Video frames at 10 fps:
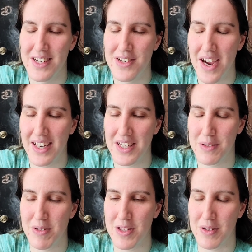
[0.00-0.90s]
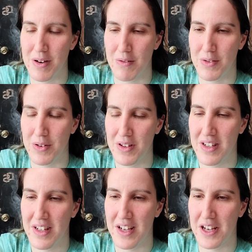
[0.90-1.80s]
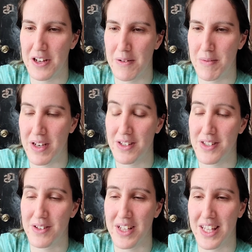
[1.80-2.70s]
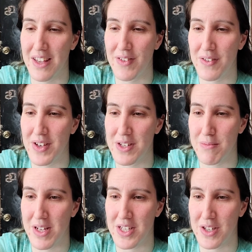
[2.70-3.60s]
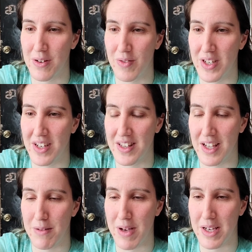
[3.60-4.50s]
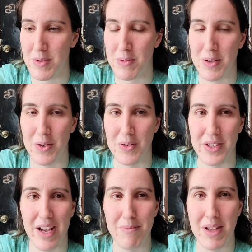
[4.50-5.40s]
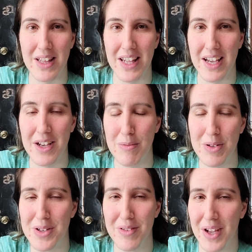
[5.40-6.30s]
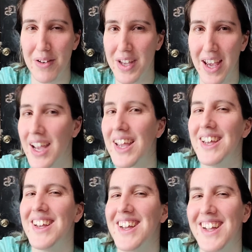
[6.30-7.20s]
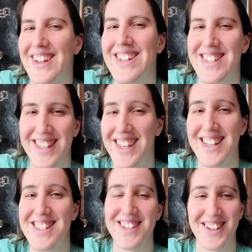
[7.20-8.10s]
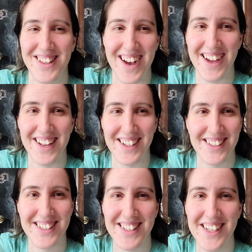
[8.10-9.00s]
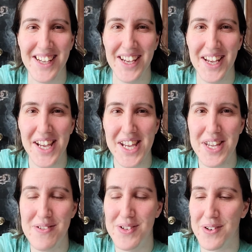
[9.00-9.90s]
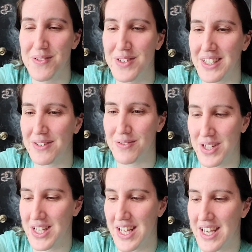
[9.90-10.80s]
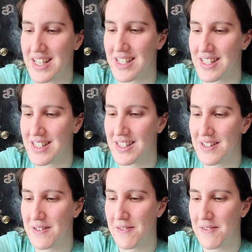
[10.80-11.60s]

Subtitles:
trying not to be too helpful. And also, like, even if I do manage to go to VidCon, they come back, I'm gonna spend the whole time being like, I hope they're doing okay, because kids are a lot, and you don't really realize